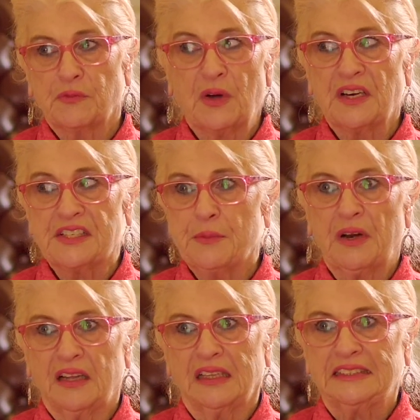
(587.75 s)
wanted to see
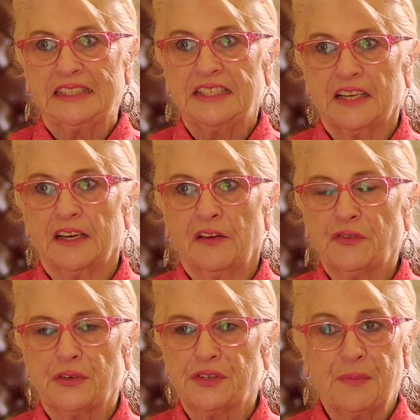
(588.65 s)
what LSD did
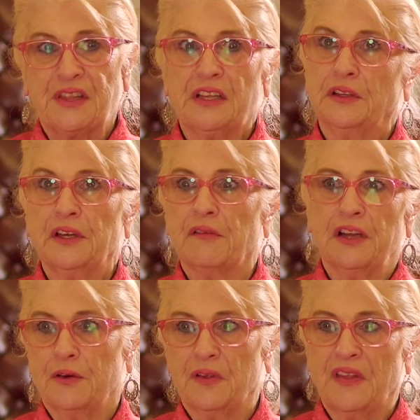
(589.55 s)
after Timothy Leary
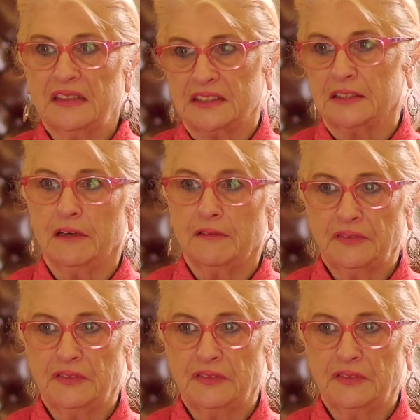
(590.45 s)
and all that stuff.